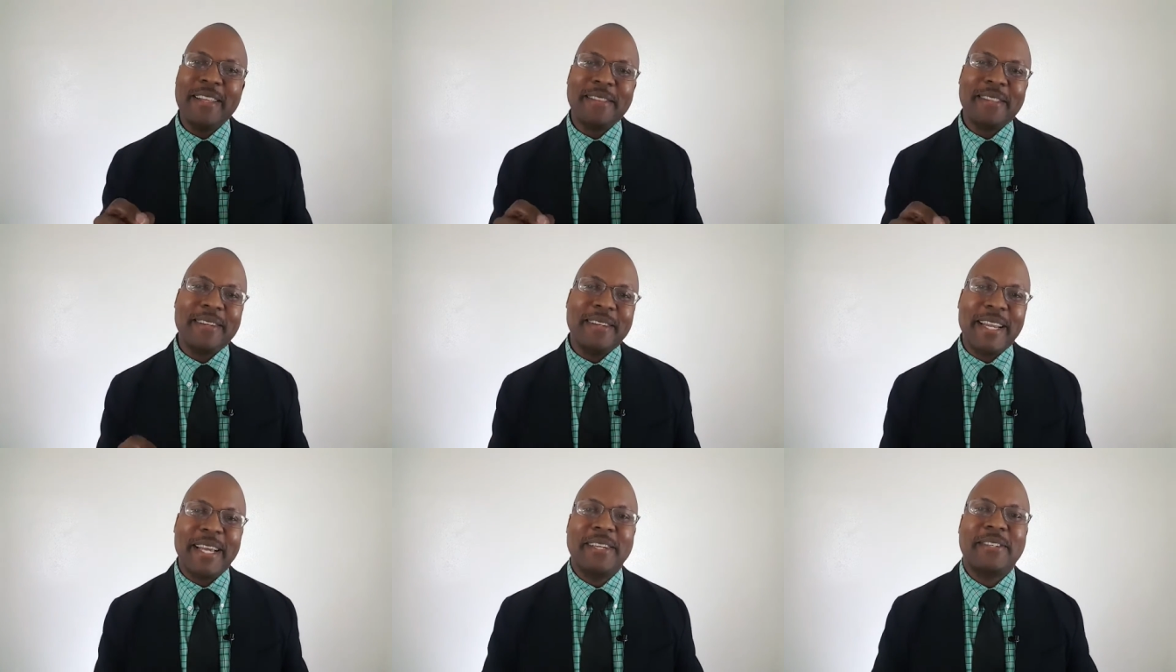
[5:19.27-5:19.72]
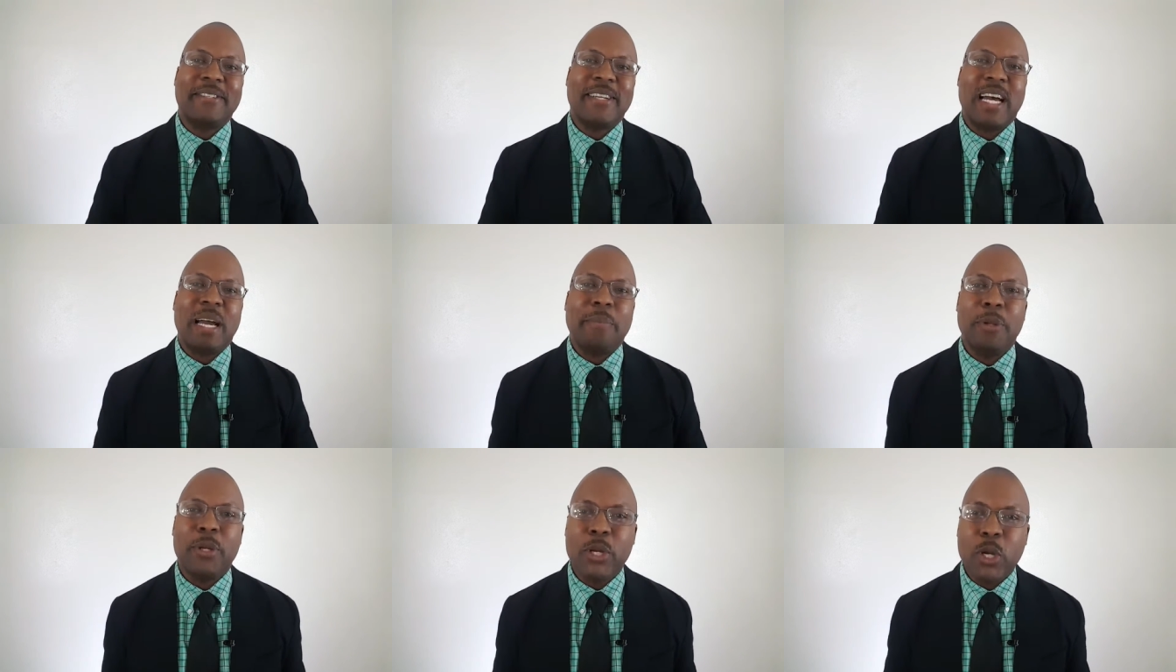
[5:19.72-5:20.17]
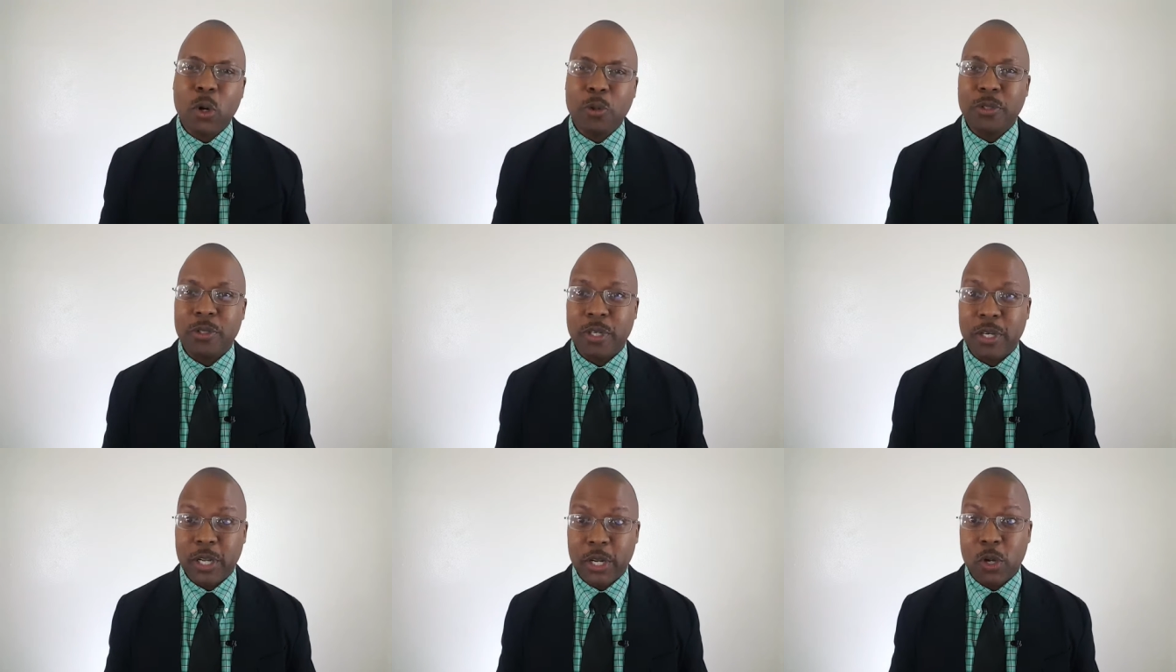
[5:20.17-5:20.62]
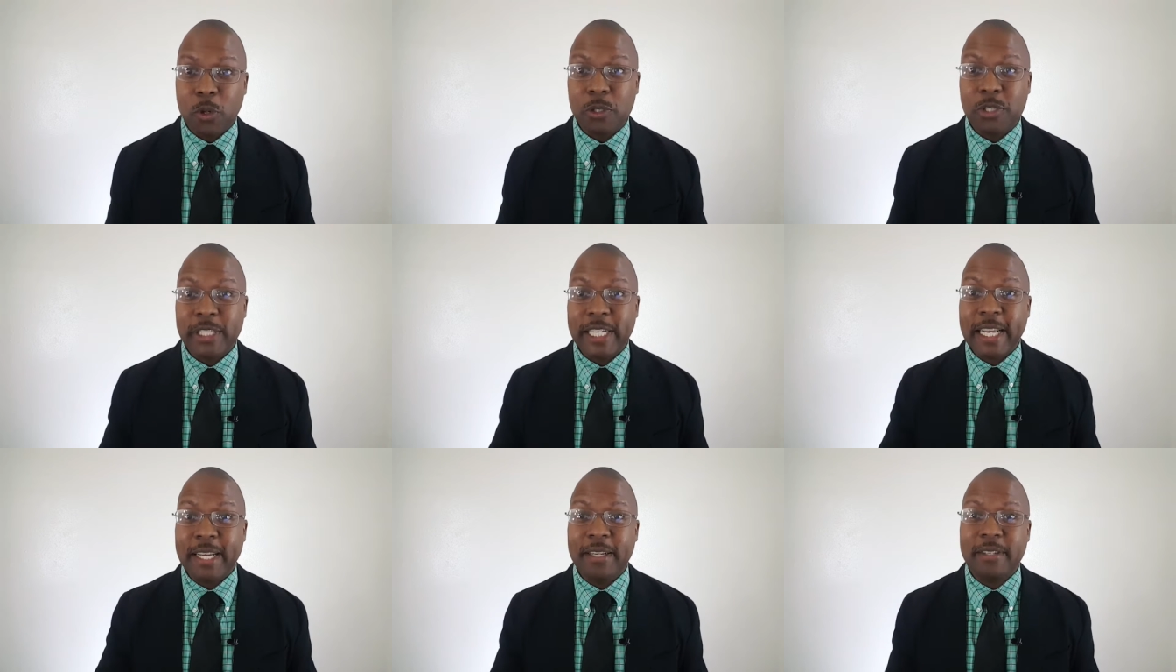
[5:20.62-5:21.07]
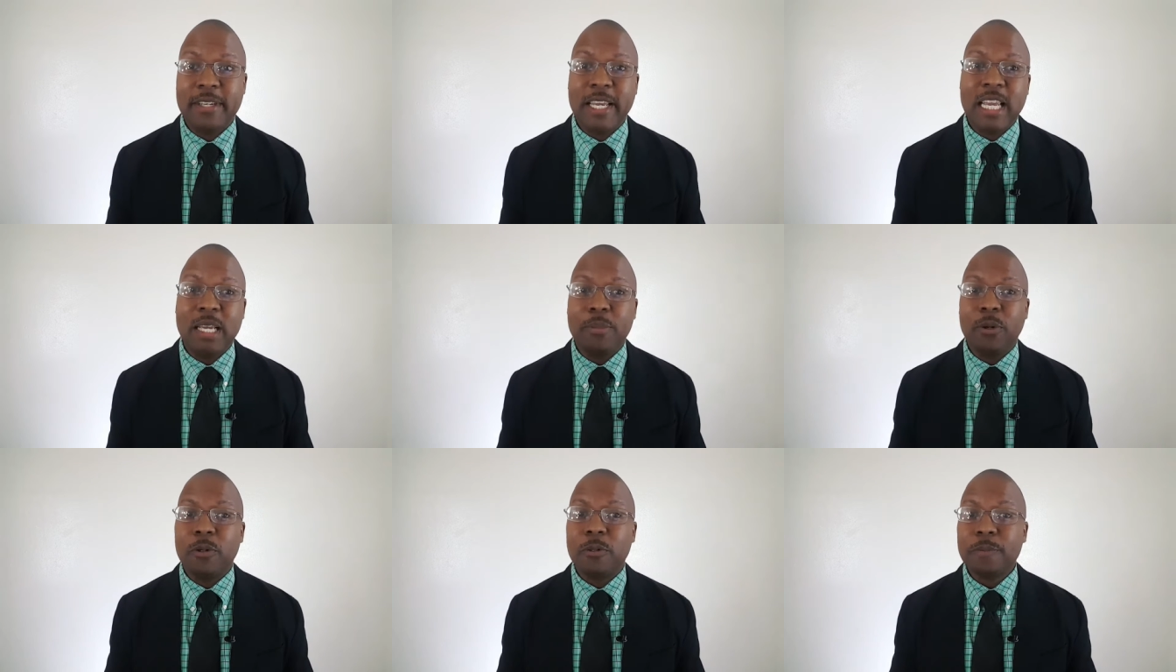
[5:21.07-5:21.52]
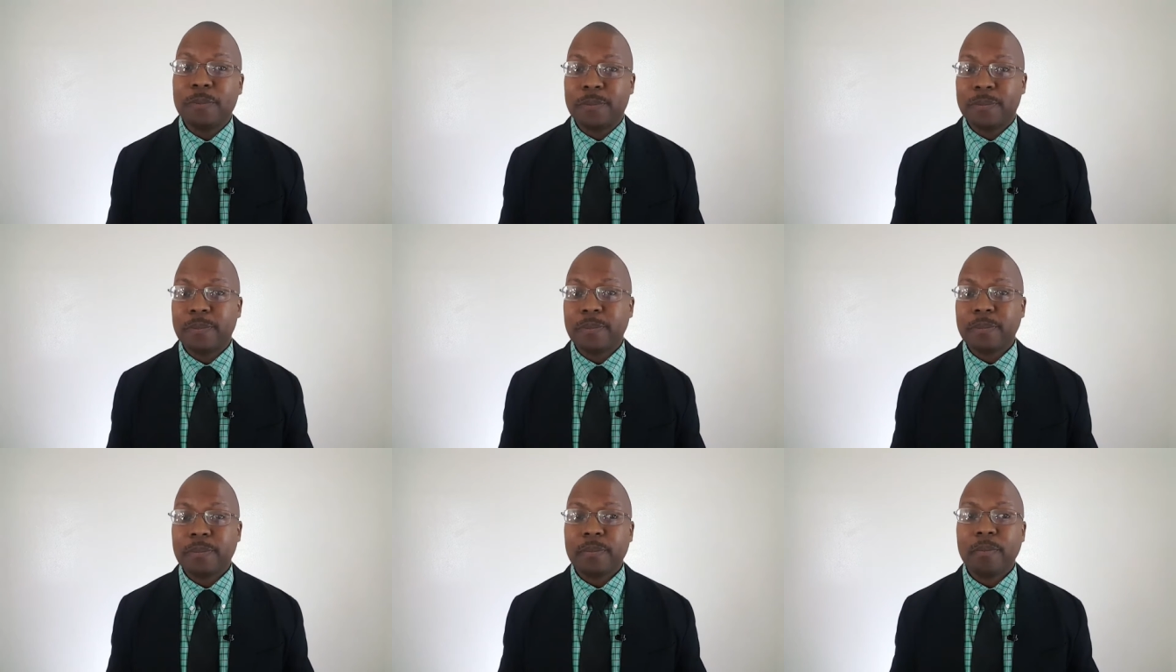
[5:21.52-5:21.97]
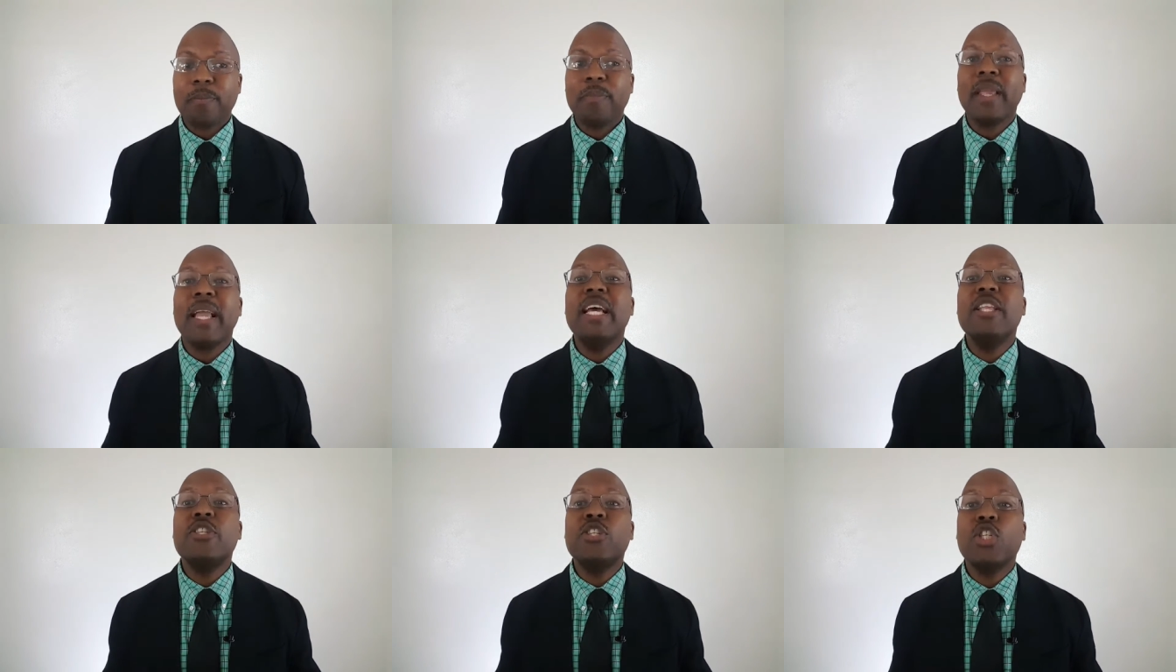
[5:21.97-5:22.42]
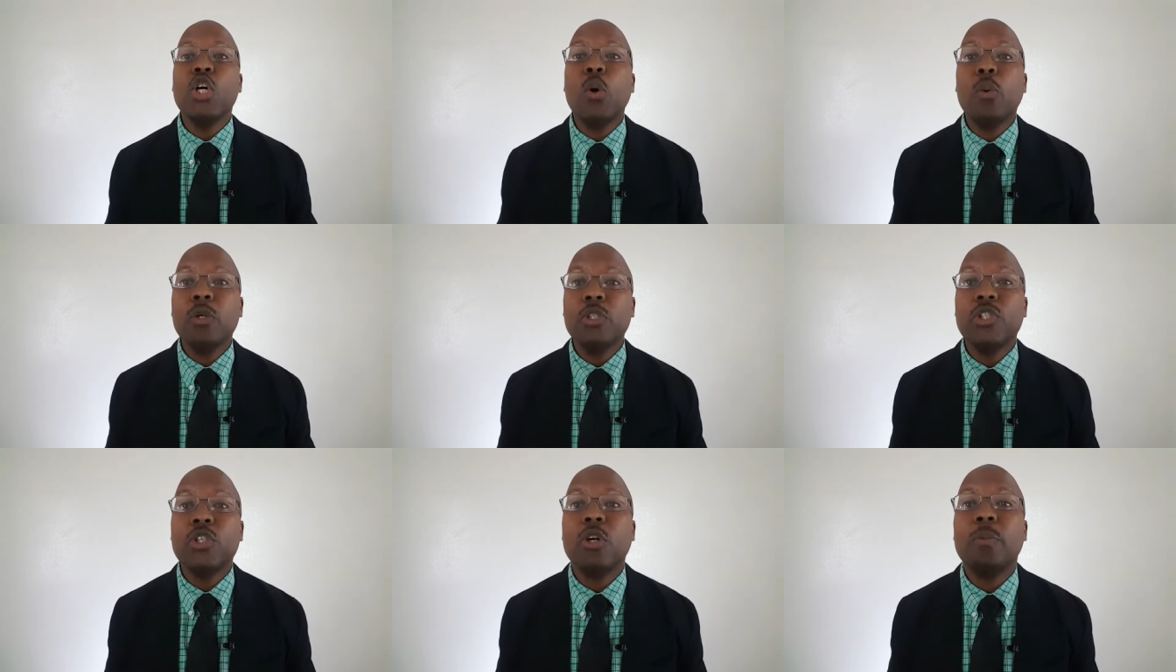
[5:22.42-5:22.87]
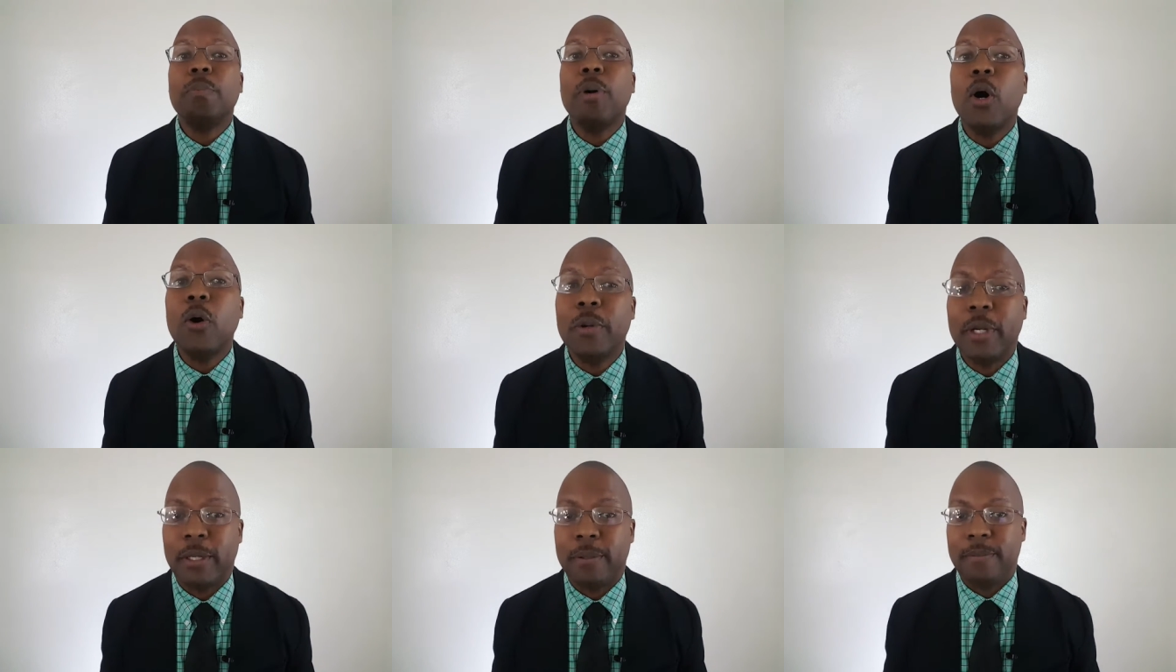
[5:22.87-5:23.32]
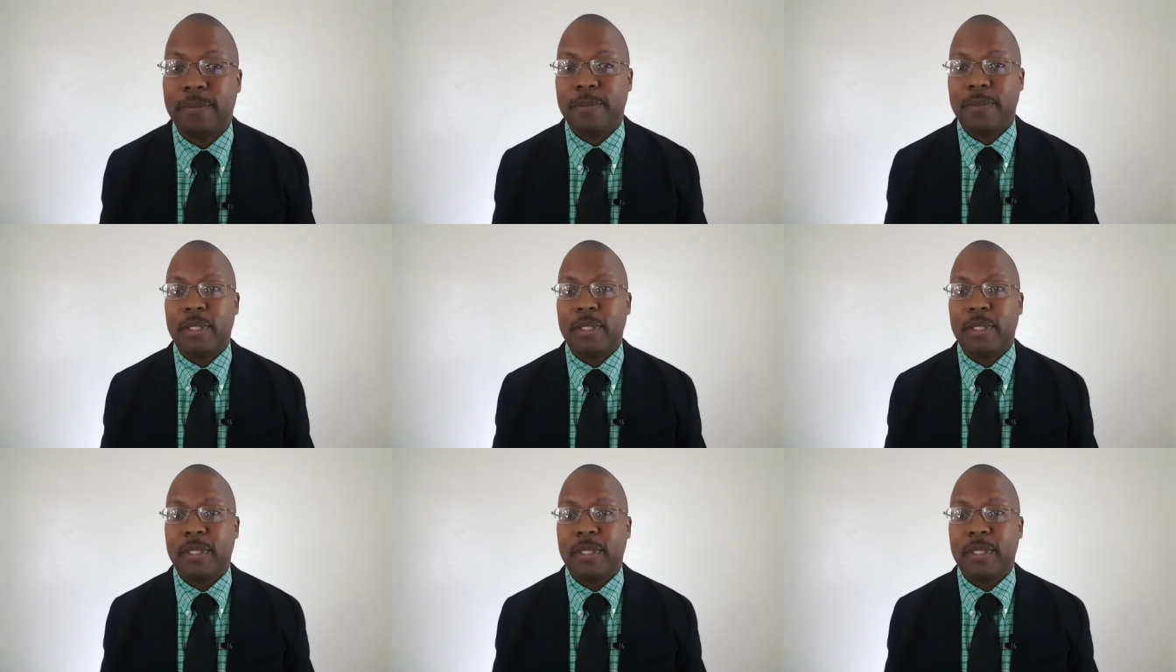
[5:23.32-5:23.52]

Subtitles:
the next time you go to the negotiating table? And so is your opponent.